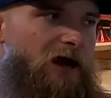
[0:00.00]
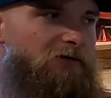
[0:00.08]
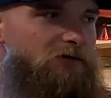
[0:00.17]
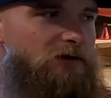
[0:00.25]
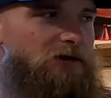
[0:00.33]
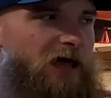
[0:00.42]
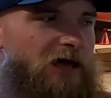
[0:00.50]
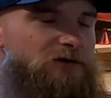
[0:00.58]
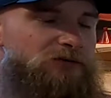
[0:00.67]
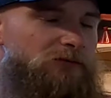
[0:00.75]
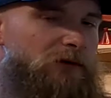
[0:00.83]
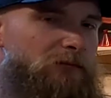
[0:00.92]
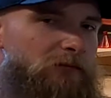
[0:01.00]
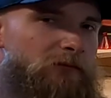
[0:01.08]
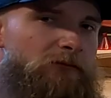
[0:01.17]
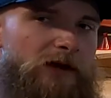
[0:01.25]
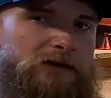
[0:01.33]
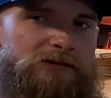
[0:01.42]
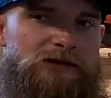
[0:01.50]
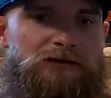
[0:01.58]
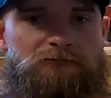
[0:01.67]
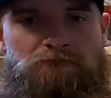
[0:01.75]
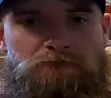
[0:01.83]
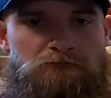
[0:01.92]
Having a case rim makes
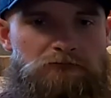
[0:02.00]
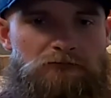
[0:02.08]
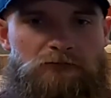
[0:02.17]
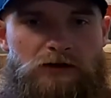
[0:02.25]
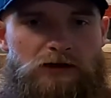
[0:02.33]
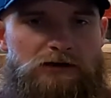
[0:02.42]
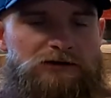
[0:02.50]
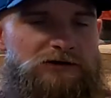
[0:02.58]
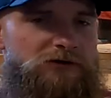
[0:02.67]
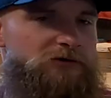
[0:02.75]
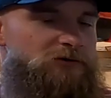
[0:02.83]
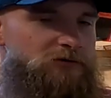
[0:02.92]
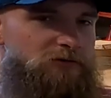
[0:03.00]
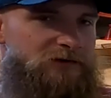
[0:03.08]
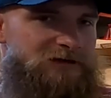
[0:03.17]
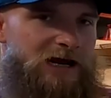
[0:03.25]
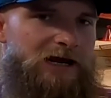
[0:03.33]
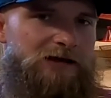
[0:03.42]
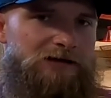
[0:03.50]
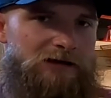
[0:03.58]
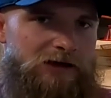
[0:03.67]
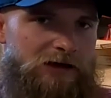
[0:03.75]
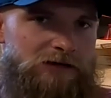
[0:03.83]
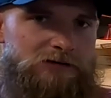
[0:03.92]
it easier to retain the
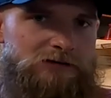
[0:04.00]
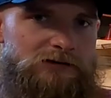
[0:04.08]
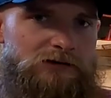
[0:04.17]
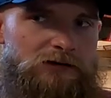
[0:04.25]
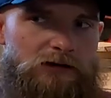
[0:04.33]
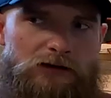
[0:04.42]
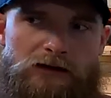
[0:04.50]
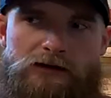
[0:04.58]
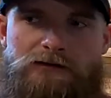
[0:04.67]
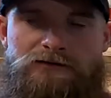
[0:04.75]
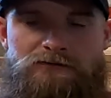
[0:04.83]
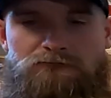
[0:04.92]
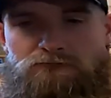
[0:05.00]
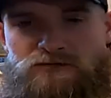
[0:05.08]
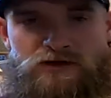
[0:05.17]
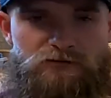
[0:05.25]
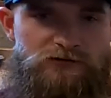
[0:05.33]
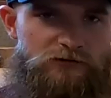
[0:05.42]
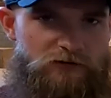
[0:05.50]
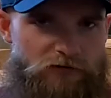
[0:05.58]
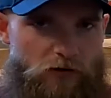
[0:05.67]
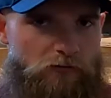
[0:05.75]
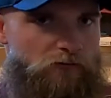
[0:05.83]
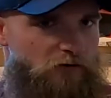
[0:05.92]
case in some sort of
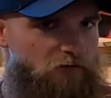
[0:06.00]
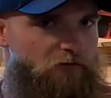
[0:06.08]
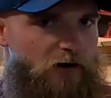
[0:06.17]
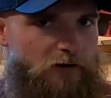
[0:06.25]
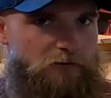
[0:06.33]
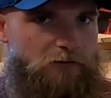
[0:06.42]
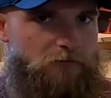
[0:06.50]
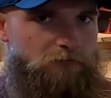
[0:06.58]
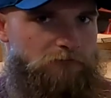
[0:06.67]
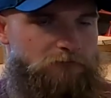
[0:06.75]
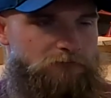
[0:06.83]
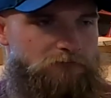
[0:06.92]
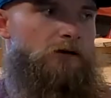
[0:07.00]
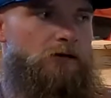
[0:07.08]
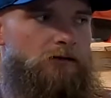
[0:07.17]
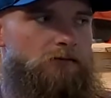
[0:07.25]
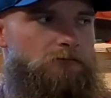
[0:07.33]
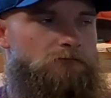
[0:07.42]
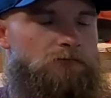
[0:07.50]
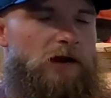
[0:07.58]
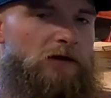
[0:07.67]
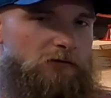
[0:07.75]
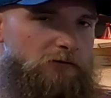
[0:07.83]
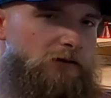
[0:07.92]
home-built firearm.
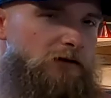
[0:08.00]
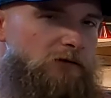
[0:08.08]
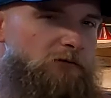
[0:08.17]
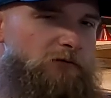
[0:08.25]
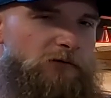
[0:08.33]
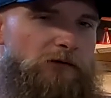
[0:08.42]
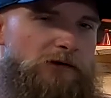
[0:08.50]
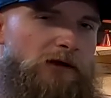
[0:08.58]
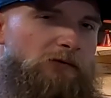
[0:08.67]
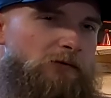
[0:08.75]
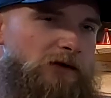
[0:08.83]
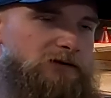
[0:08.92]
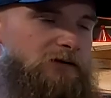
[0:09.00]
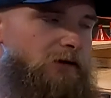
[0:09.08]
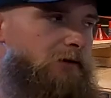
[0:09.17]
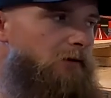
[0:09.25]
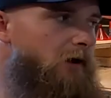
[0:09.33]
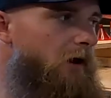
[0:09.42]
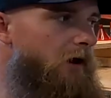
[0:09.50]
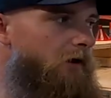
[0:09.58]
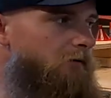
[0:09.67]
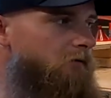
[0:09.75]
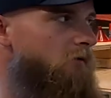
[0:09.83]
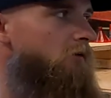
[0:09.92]
Now the length of 38 Wasteland
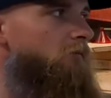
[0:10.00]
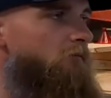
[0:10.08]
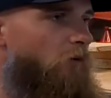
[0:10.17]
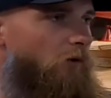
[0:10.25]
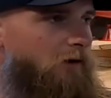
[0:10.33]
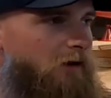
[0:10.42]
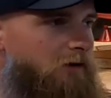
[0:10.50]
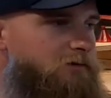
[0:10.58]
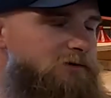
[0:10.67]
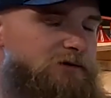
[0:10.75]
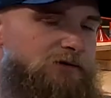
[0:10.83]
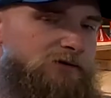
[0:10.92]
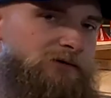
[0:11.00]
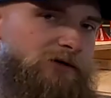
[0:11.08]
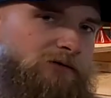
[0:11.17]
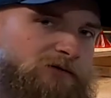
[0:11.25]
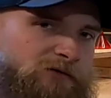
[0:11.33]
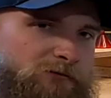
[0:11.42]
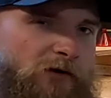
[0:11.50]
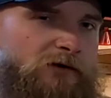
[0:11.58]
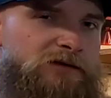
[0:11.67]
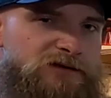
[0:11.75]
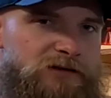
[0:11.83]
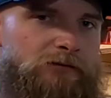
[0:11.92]
at .800 is
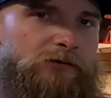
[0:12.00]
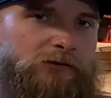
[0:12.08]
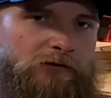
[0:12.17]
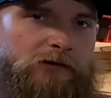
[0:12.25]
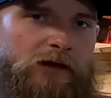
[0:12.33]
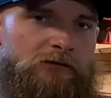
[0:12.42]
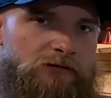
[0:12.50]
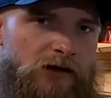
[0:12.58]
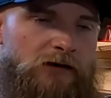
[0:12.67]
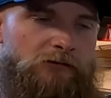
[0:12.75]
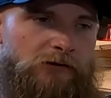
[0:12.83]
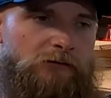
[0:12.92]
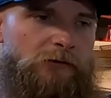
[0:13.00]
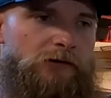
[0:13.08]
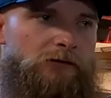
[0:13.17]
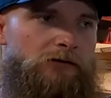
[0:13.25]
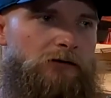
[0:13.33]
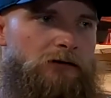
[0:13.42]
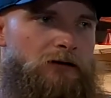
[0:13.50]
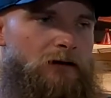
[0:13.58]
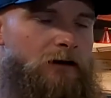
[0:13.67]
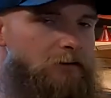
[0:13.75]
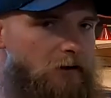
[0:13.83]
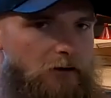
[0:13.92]
very similar to that of 9mm.
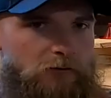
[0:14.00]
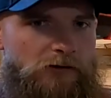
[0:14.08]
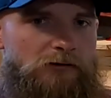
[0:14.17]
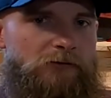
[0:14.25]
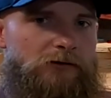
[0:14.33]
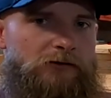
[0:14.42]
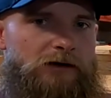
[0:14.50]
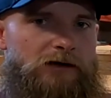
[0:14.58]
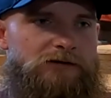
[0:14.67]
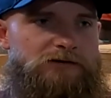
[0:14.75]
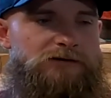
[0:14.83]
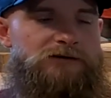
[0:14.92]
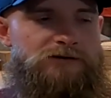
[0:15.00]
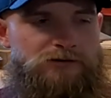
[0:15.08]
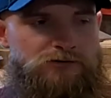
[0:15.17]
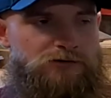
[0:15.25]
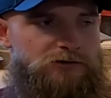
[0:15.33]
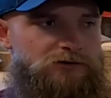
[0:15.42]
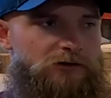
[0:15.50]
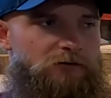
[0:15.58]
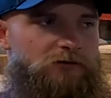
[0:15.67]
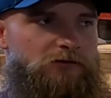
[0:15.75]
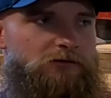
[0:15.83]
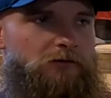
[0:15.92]
A 9mm case is usually
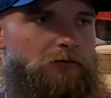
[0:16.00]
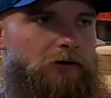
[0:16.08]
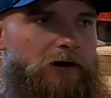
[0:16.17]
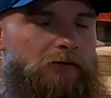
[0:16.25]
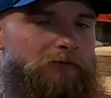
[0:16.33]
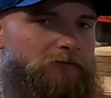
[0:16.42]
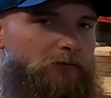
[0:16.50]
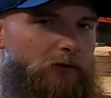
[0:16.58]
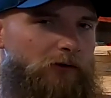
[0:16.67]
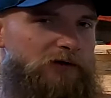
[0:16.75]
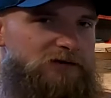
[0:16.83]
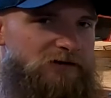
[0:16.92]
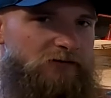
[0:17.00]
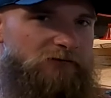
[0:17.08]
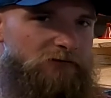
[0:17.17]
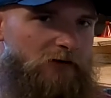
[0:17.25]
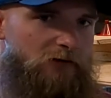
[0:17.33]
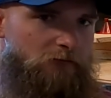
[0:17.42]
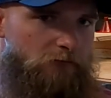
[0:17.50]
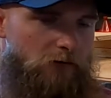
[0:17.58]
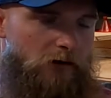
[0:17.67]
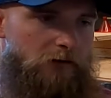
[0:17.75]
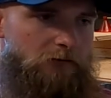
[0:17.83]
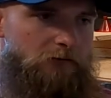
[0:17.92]
trimmed to around
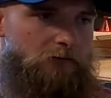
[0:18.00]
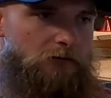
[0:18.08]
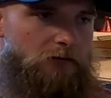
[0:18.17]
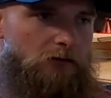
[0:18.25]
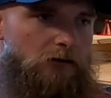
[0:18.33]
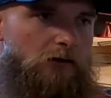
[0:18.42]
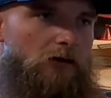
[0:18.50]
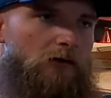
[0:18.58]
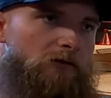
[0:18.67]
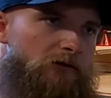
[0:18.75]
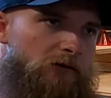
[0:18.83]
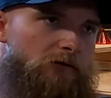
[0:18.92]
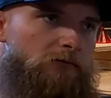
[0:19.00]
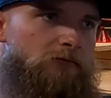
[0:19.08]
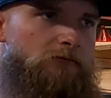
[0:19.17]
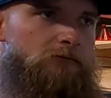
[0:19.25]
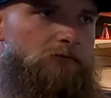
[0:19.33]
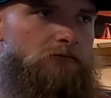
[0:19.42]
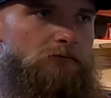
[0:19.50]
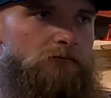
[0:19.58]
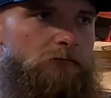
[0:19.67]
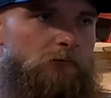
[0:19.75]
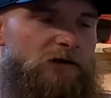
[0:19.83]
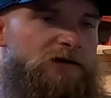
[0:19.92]
0.751, although
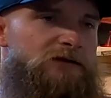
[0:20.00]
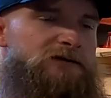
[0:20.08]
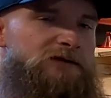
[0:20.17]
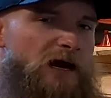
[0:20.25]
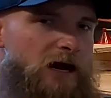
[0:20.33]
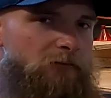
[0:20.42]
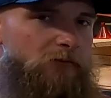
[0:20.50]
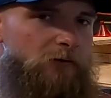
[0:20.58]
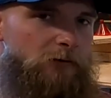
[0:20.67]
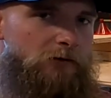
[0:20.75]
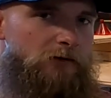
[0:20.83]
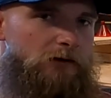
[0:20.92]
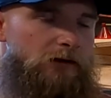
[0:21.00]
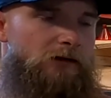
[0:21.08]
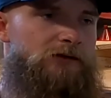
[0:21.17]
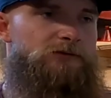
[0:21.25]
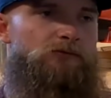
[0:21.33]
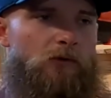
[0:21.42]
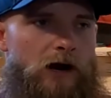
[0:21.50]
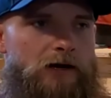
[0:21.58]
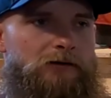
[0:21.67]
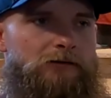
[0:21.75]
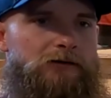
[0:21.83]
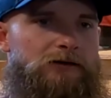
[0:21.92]
with its taper, it is wider